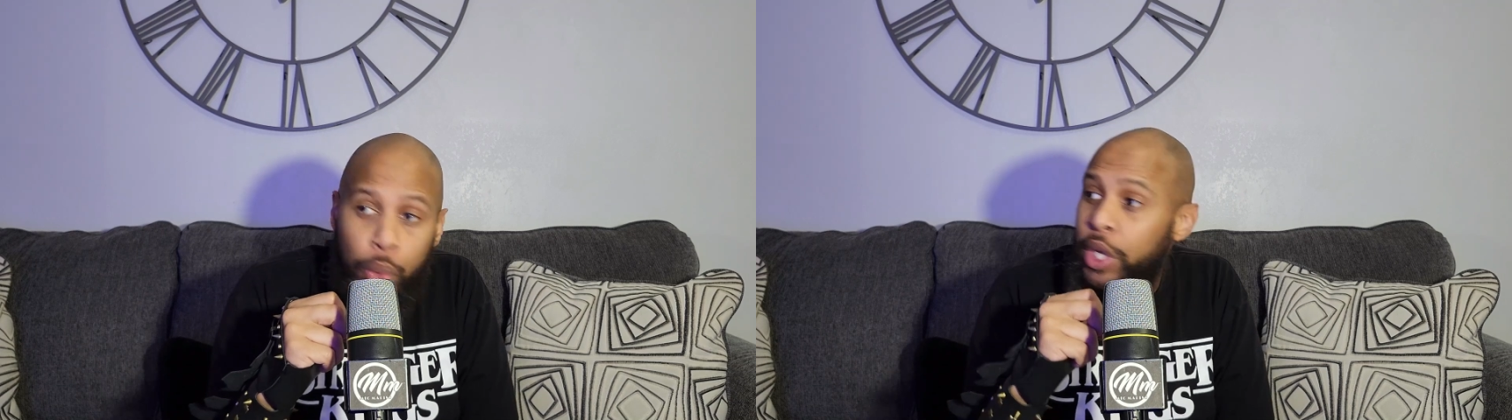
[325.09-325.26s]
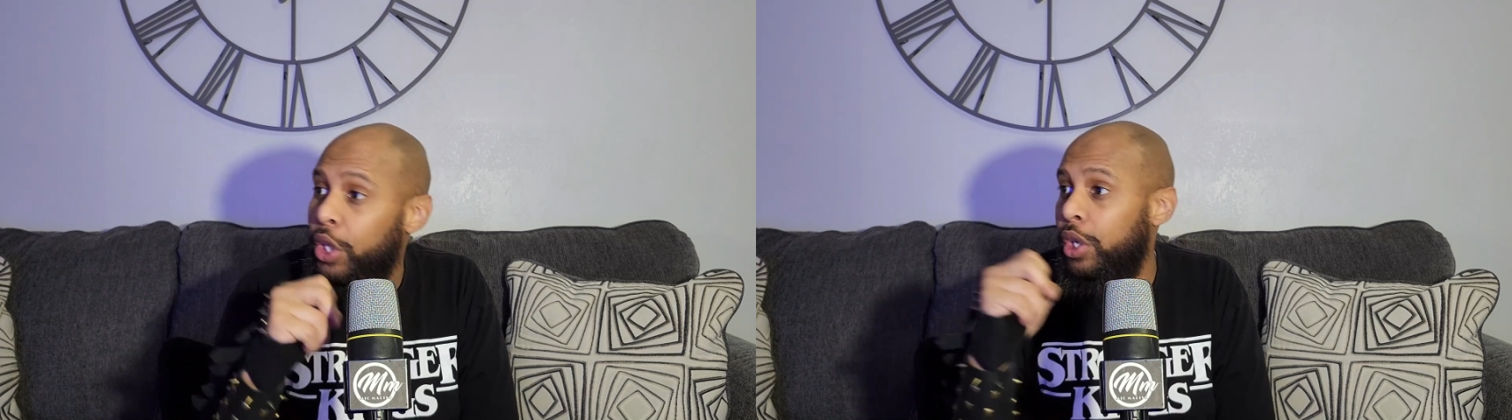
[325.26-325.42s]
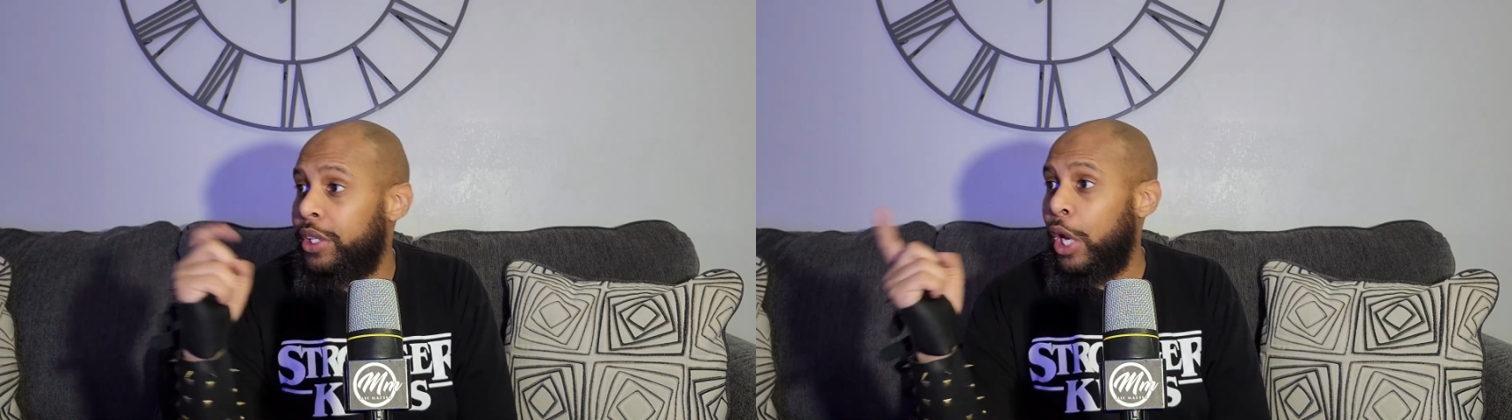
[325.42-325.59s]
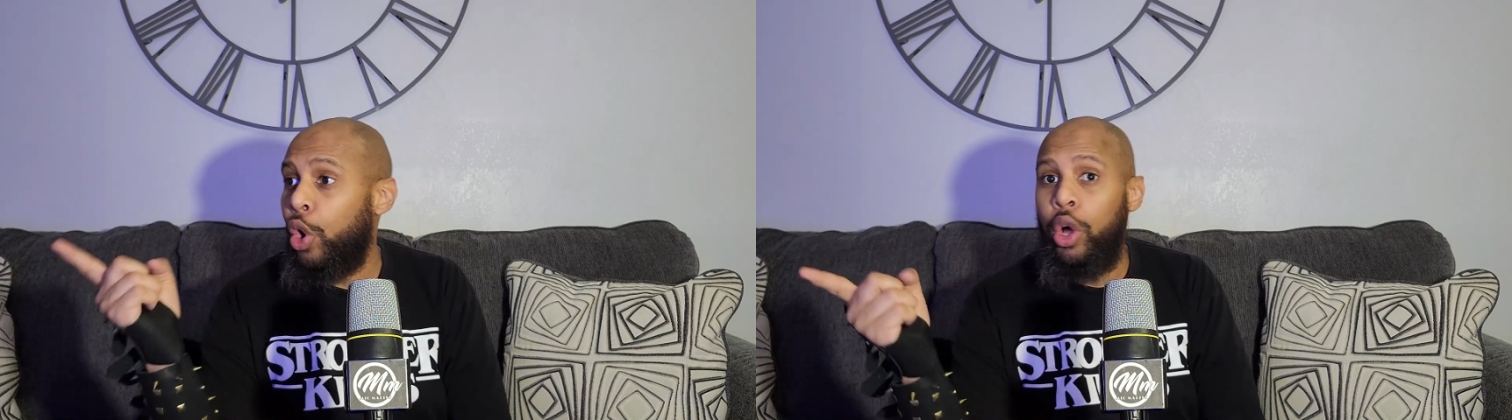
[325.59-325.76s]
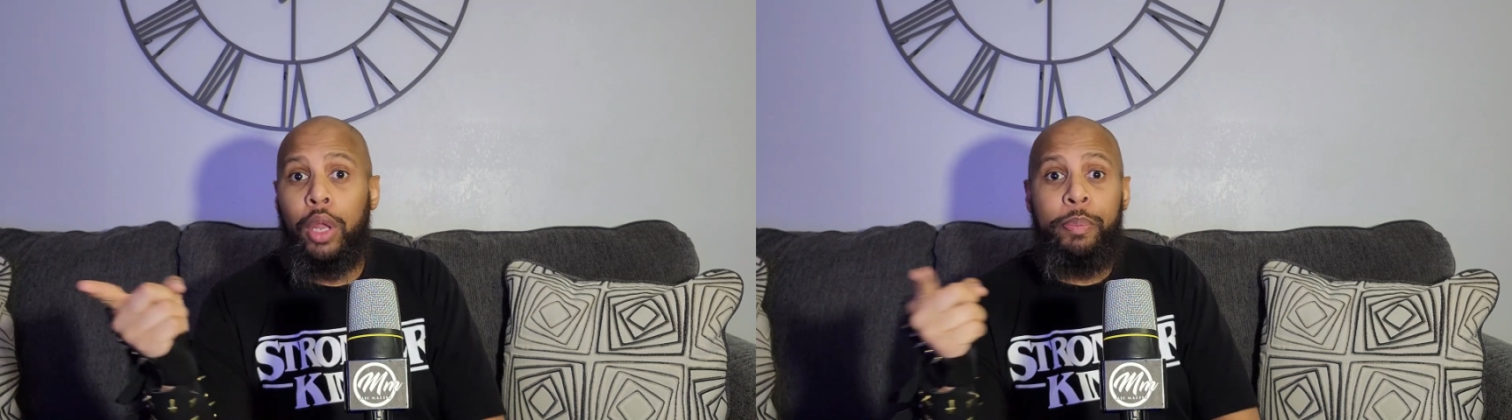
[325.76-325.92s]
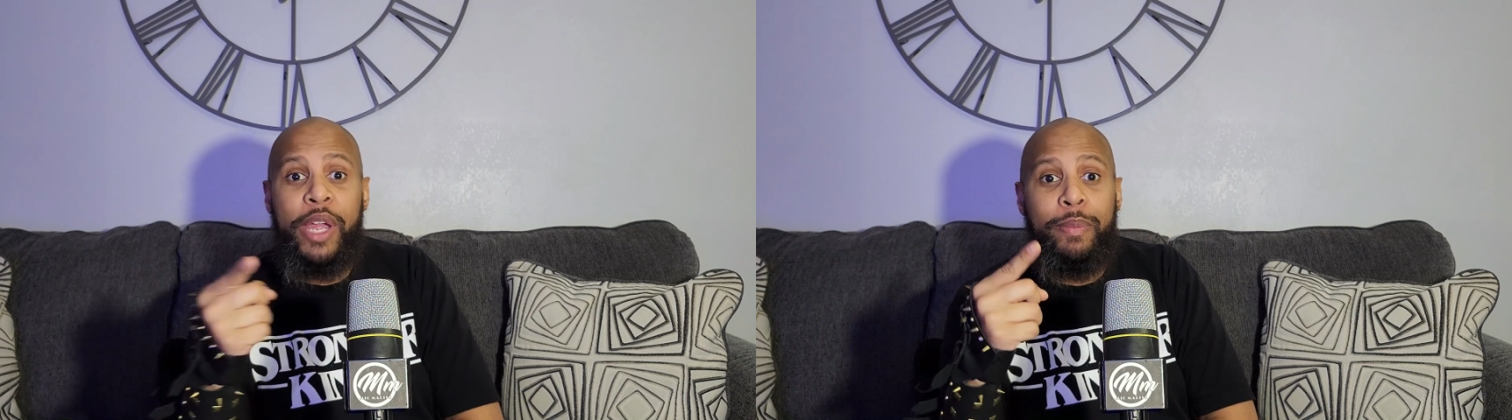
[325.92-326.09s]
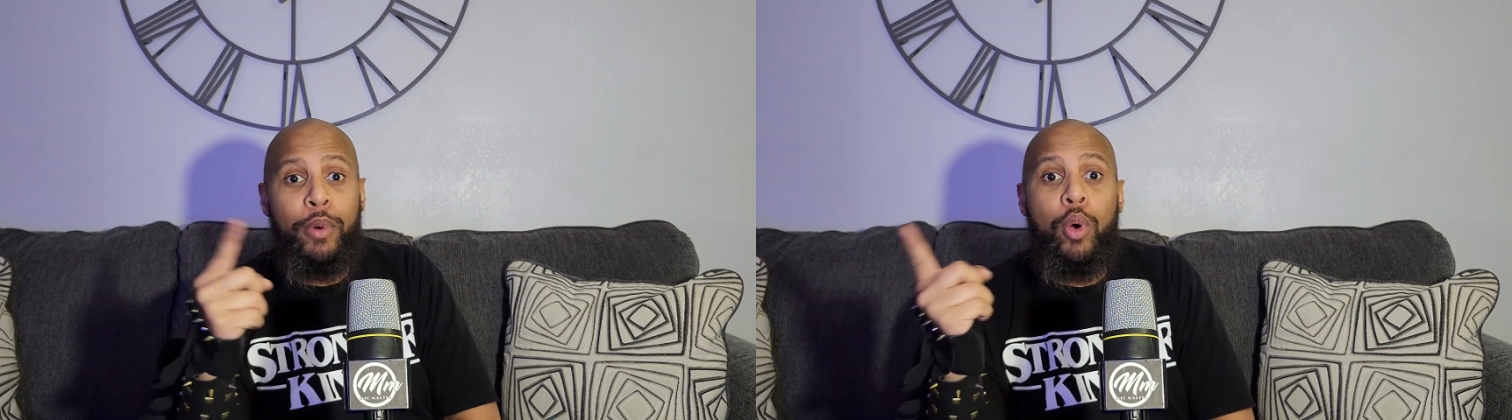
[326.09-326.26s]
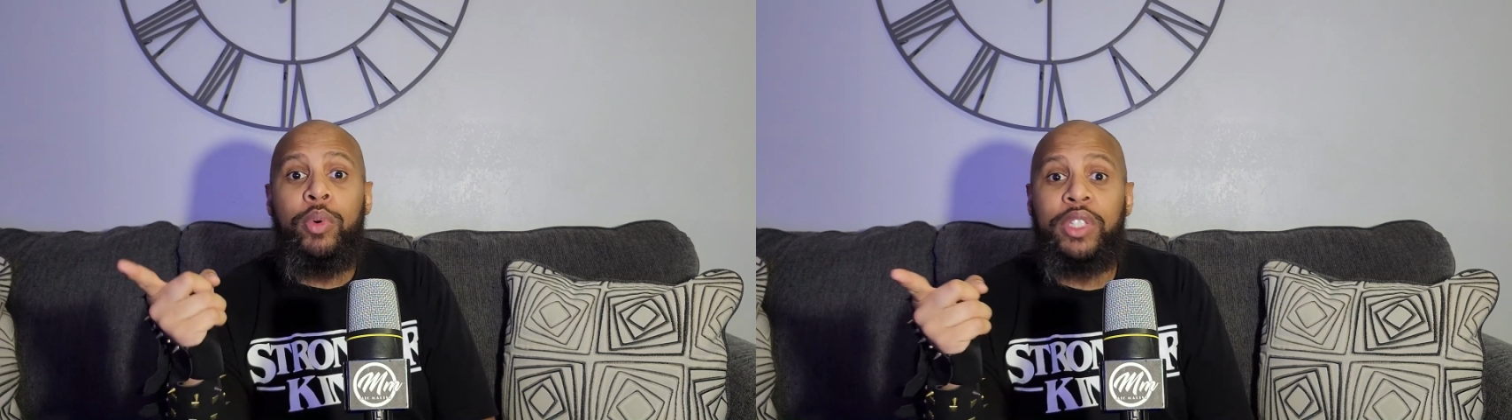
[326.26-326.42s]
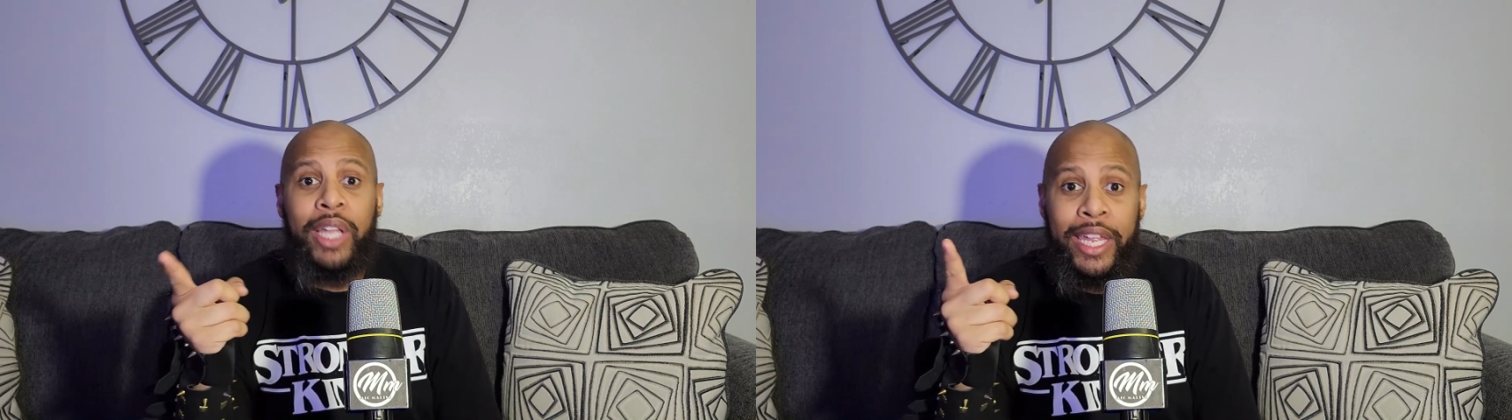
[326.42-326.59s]
He looked at all the people
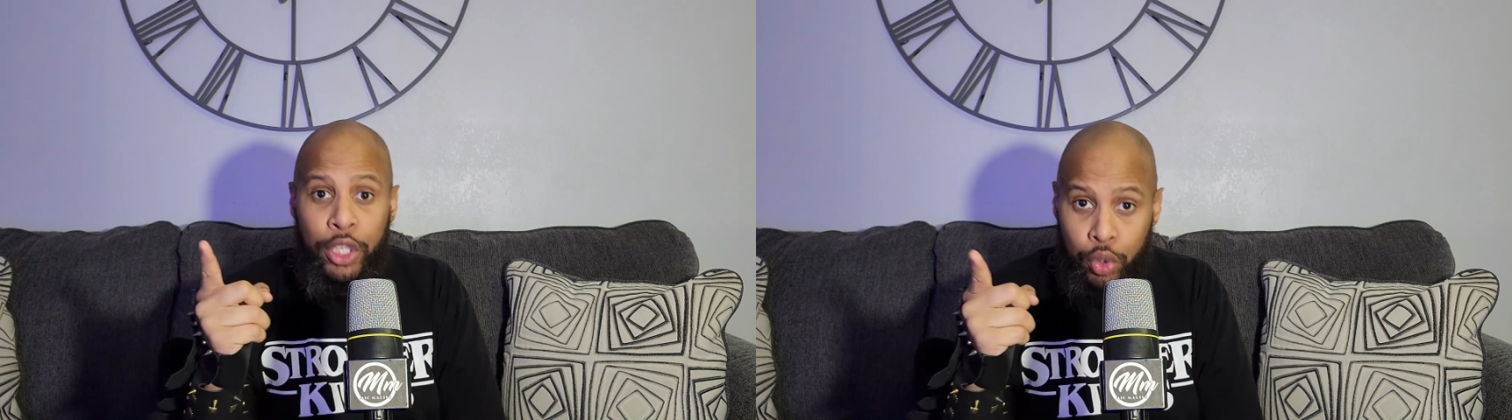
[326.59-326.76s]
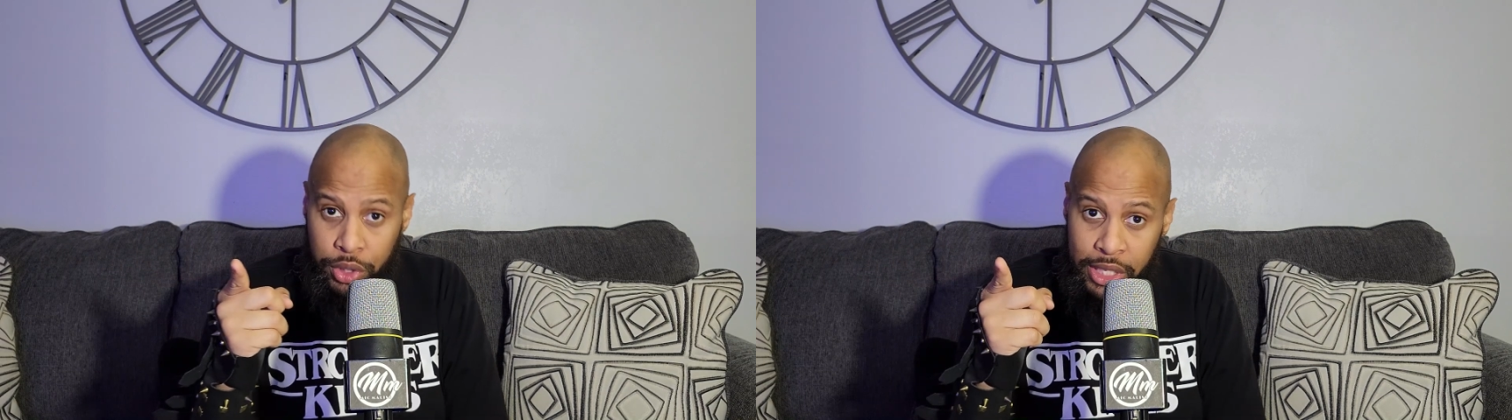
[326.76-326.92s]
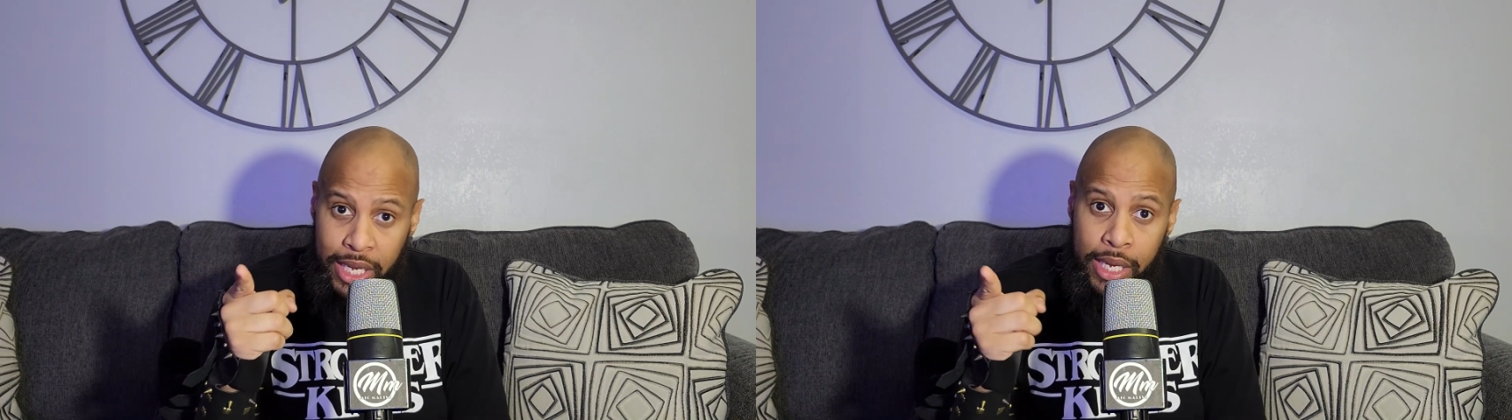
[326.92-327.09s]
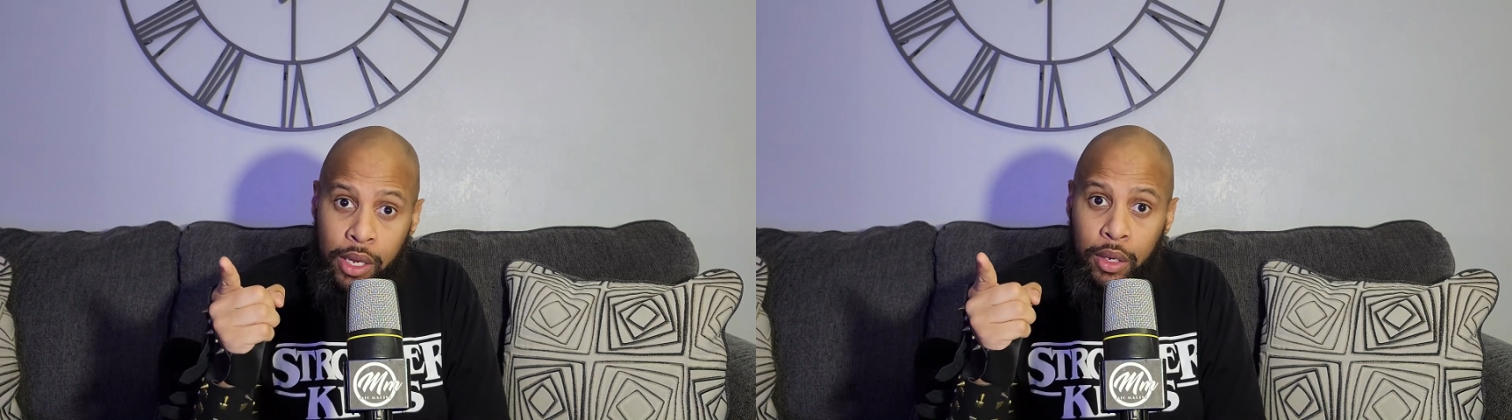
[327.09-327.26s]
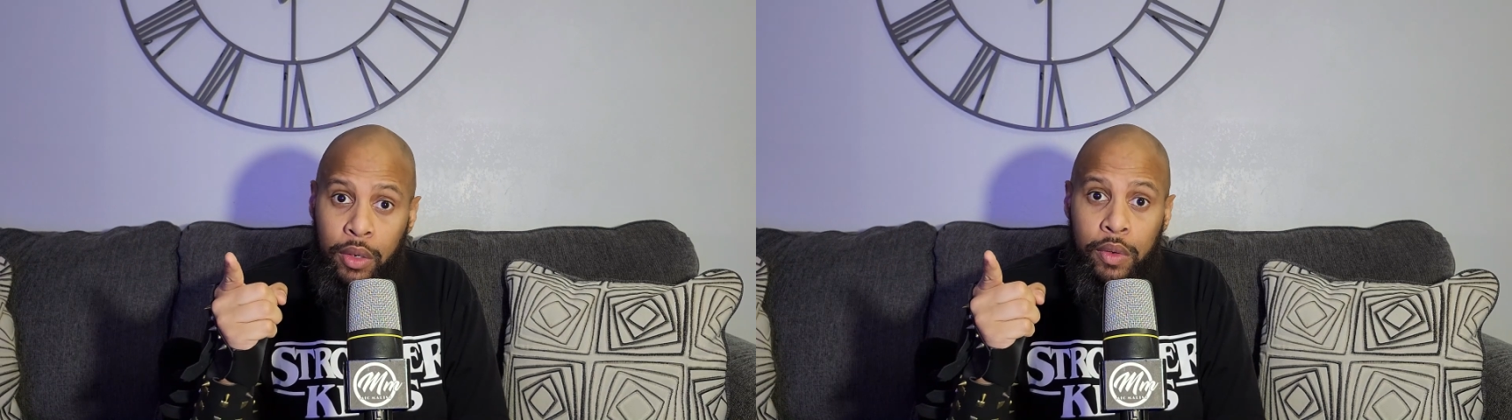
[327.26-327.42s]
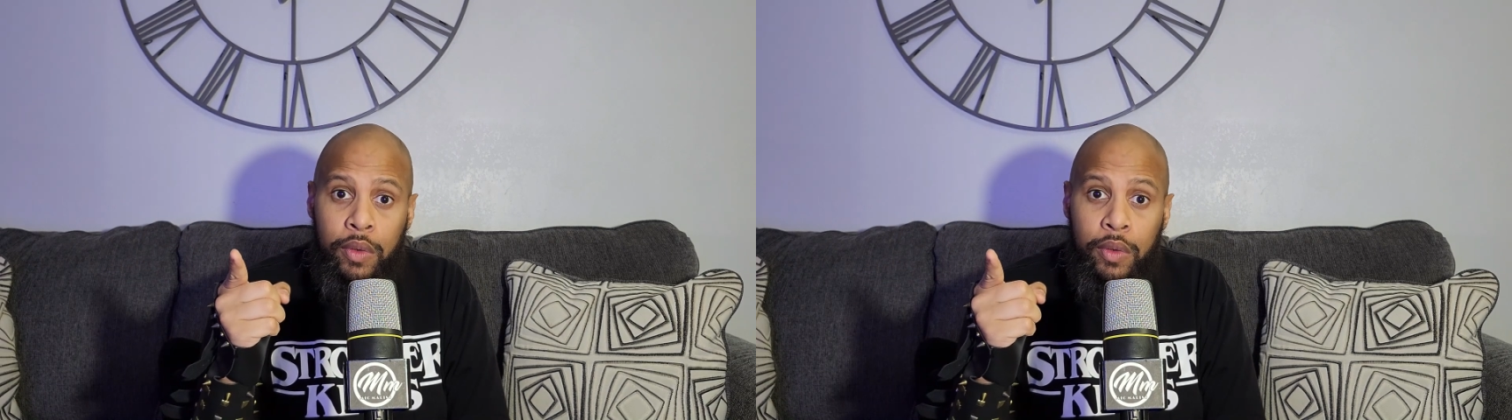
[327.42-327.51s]
and was like, you see,